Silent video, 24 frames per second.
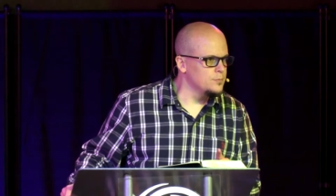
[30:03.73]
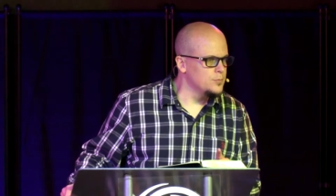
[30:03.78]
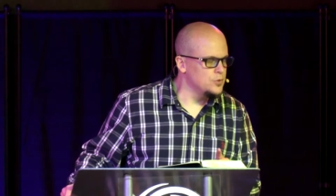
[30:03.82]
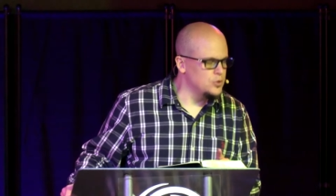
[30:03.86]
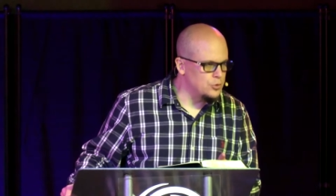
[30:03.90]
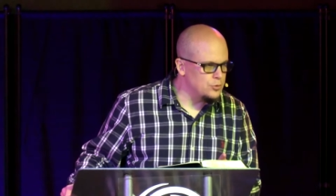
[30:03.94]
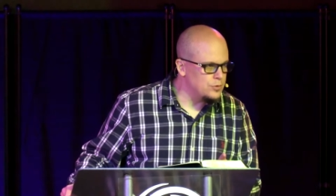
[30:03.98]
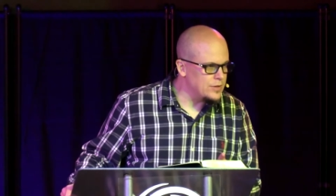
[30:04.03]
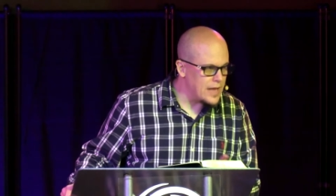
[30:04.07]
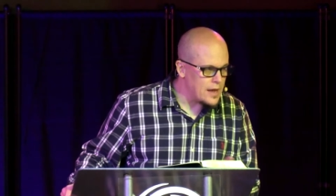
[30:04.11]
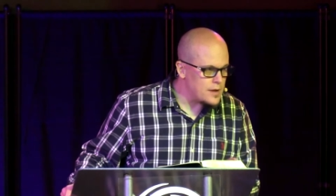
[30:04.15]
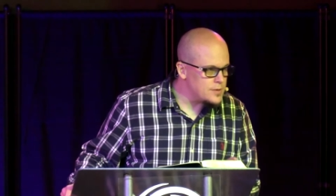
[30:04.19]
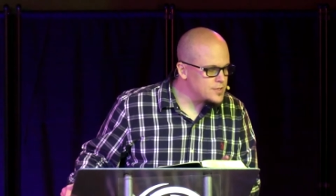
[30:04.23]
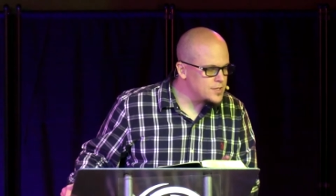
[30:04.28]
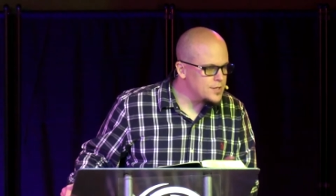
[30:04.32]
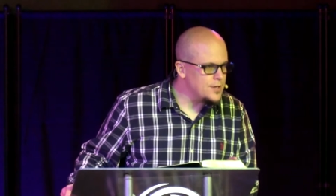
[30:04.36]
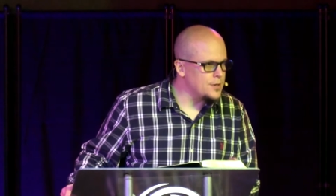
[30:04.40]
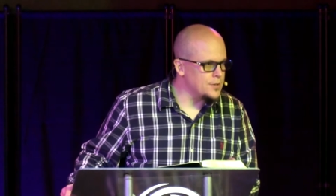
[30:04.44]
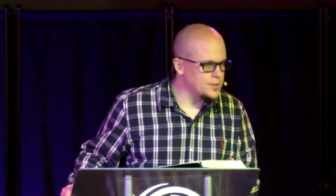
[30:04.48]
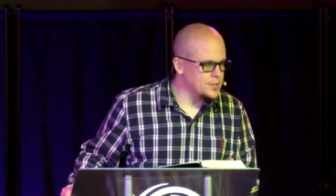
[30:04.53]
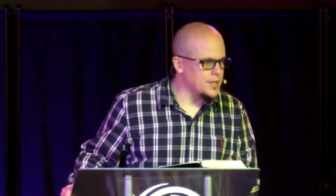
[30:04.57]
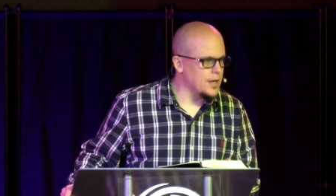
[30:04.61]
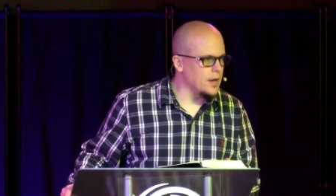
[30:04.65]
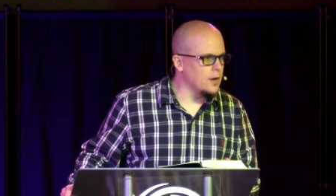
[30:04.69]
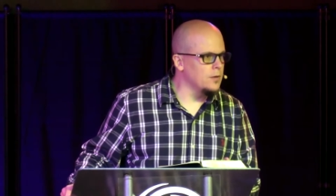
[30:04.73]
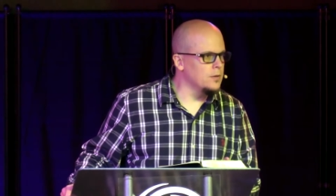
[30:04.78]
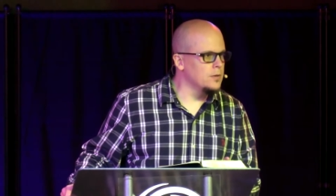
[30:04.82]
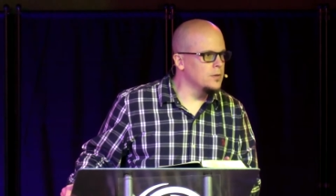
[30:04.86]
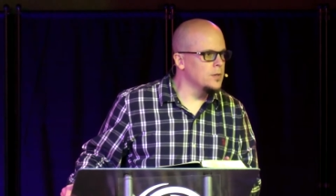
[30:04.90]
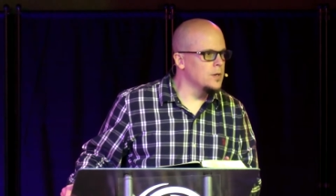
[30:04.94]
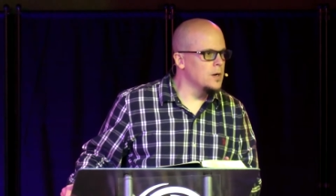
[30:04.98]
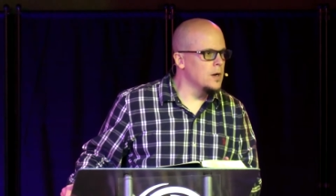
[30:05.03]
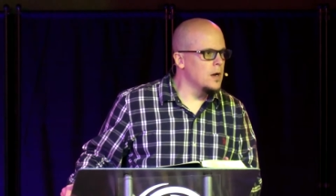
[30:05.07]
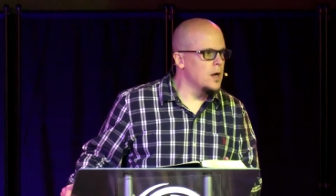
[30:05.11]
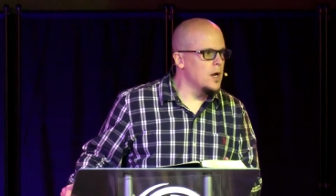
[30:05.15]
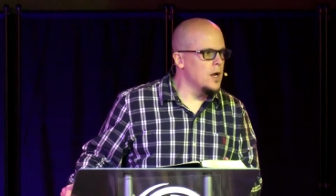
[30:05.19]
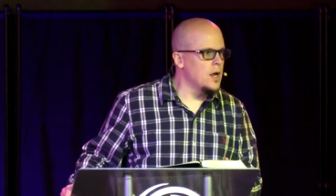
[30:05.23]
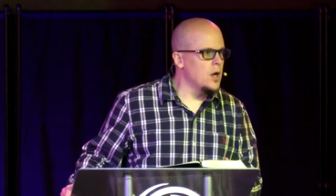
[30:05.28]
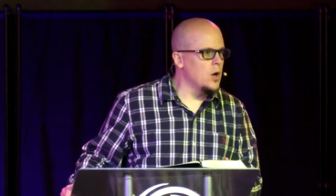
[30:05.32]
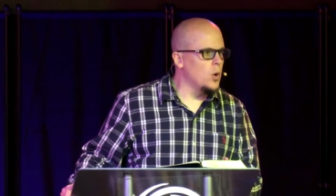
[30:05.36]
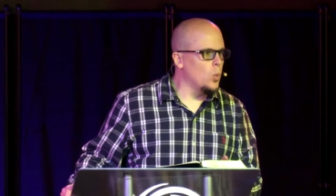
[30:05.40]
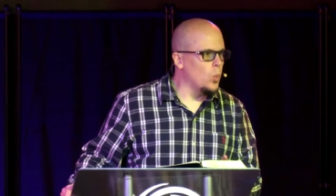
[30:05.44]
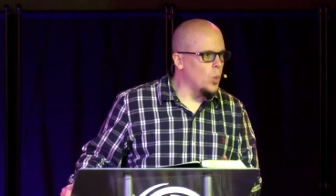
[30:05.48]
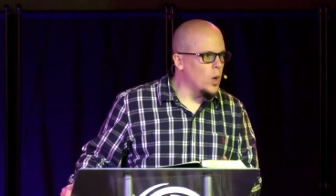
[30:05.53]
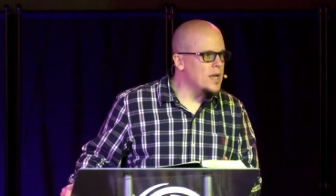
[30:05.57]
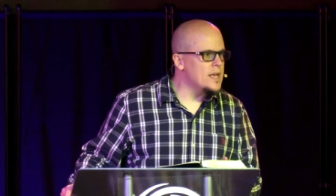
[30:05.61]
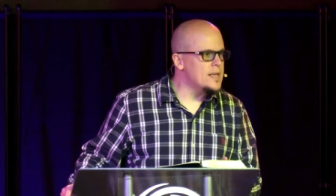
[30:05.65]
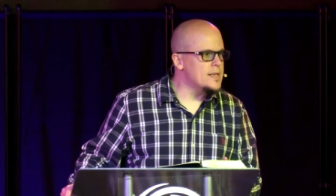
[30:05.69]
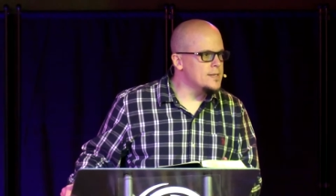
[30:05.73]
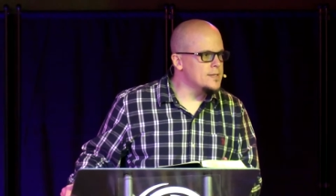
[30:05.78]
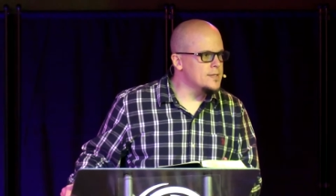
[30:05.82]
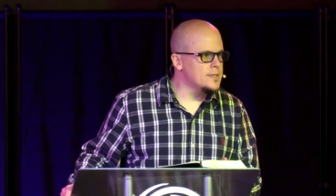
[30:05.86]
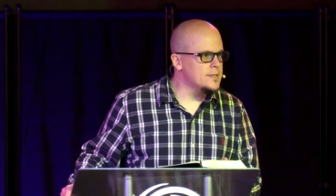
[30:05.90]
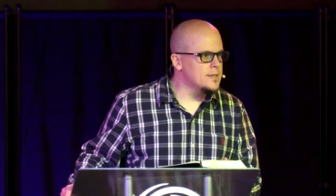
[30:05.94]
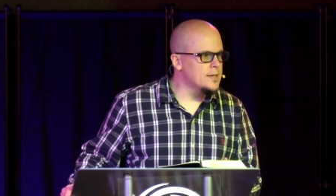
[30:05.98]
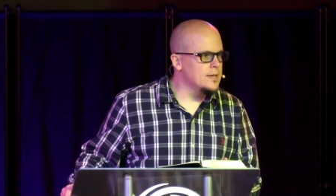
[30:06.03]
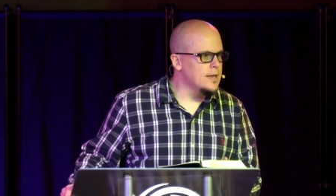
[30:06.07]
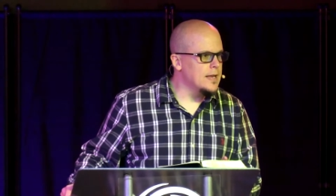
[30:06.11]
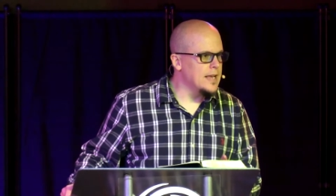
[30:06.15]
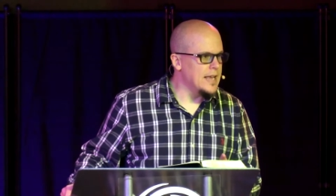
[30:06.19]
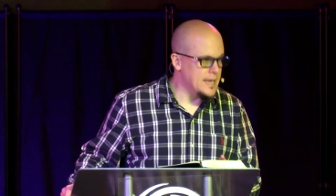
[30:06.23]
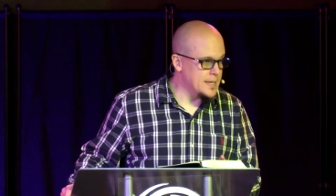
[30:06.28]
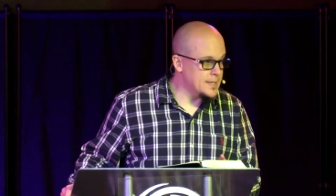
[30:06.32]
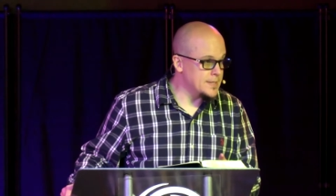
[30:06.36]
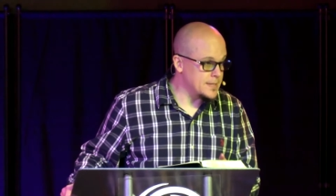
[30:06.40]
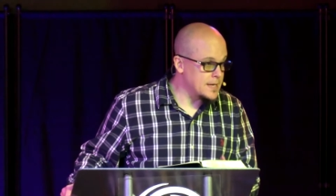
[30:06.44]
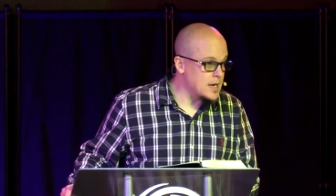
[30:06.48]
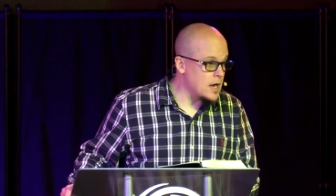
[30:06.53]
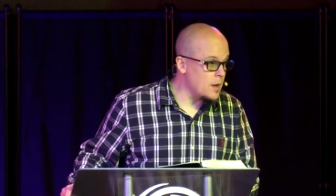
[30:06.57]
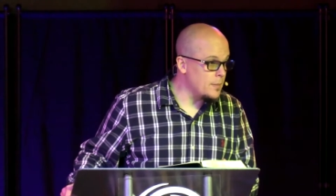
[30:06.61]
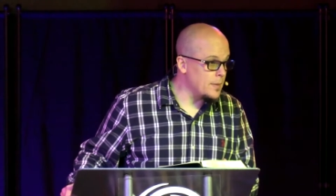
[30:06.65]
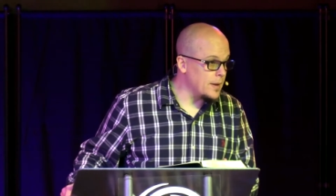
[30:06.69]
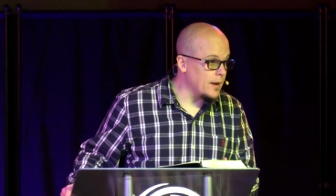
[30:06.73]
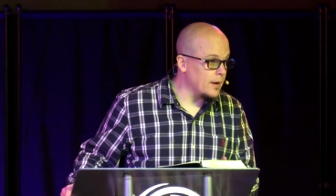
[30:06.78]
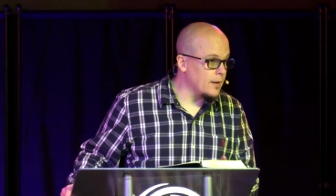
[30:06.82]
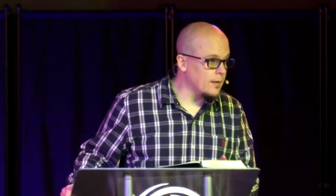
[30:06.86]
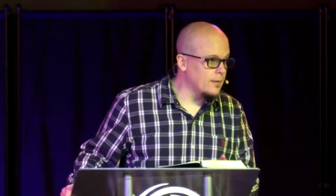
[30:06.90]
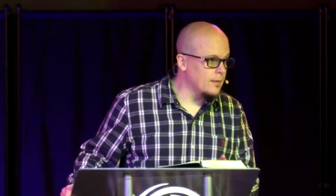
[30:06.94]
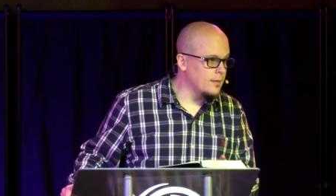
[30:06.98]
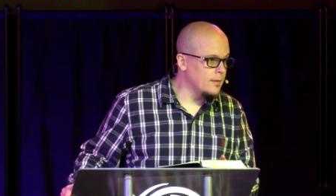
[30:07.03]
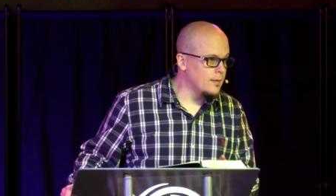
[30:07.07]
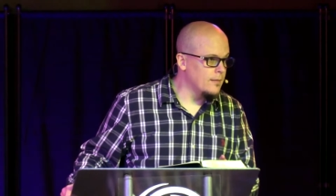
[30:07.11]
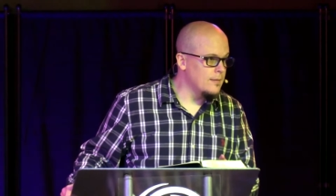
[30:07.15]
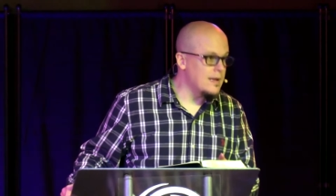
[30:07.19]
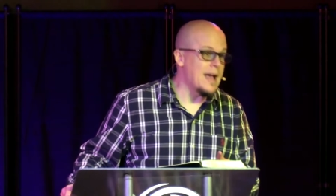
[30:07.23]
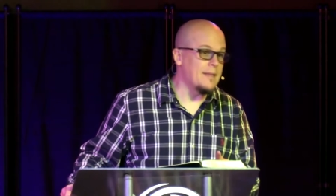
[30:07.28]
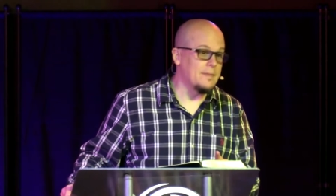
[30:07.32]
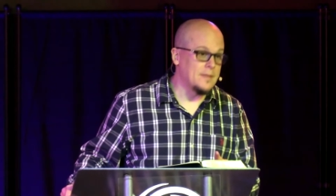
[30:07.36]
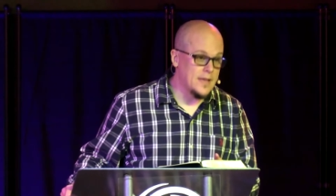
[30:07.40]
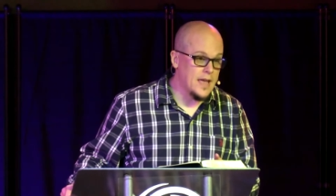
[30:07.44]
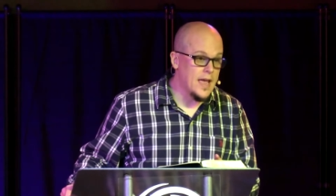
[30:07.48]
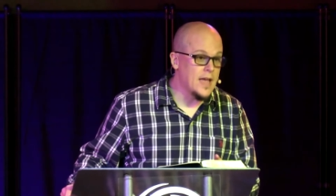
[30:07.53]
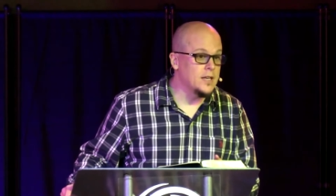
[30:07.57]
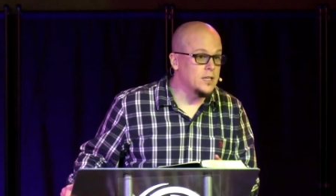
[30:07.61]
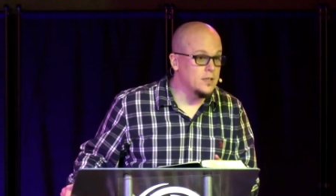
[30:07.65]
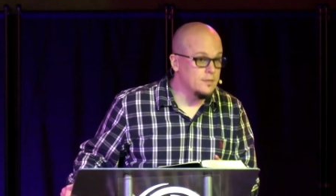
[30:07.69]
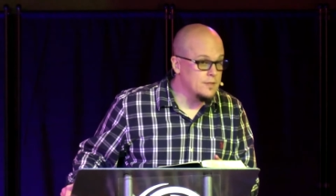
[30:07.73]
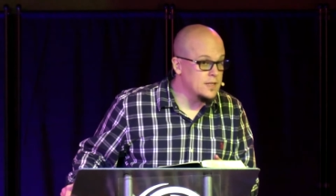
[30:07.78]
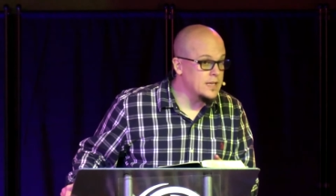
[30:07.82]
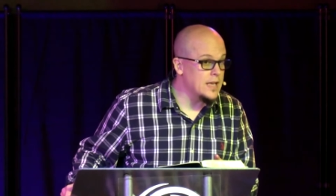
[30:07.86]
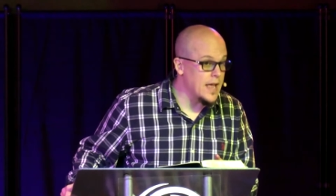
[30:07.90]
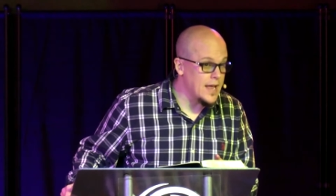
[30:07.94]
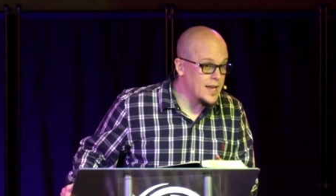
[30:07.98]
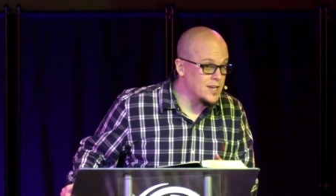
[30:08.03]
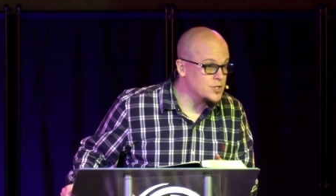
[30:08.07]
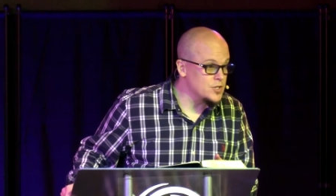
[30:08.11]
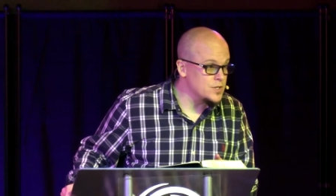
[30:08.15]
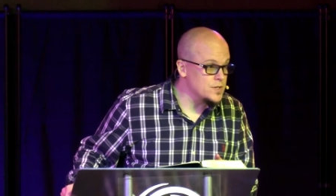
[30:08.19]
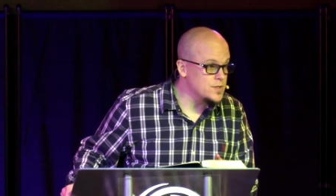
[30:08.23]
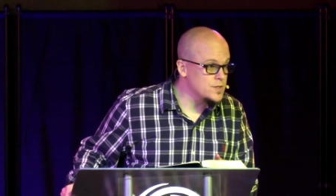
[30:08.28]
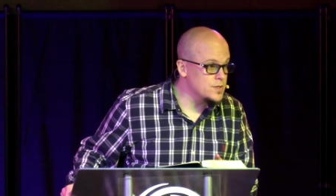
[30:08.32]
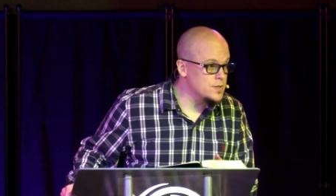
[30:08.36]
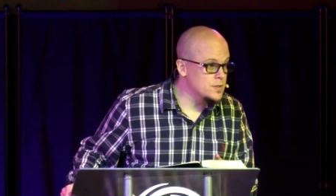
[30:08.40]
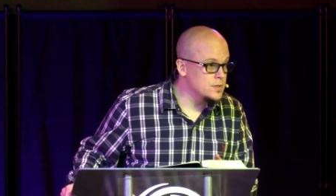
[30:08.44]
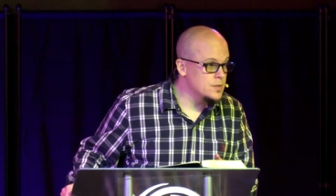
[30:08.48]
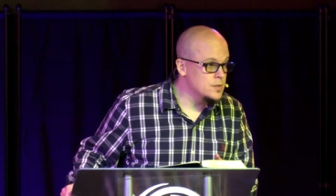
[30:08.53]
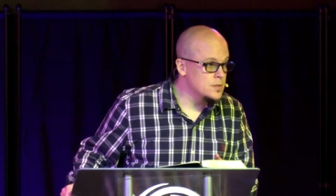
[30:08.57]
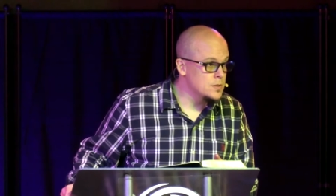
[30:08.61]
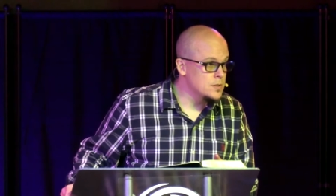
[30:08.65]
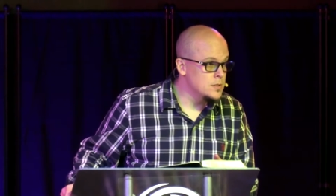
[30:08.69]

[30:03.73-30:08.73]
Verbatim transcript: 2,000 years ago was his coming at the end of the ages,